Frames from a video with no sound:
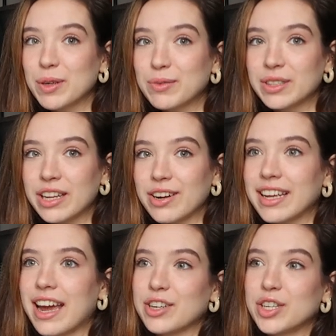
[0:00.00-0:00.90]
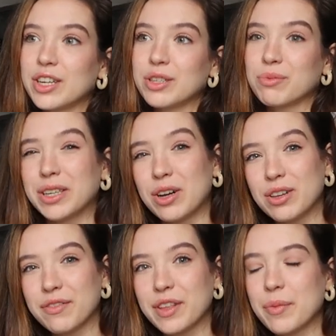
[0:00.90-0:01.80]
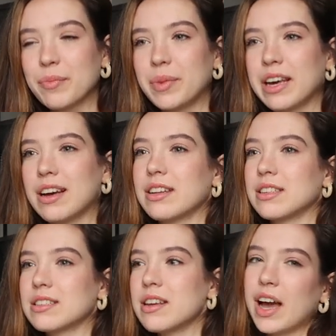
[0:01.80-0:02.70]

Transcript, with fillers: beautiful letter. Like, I actually got to read all of them because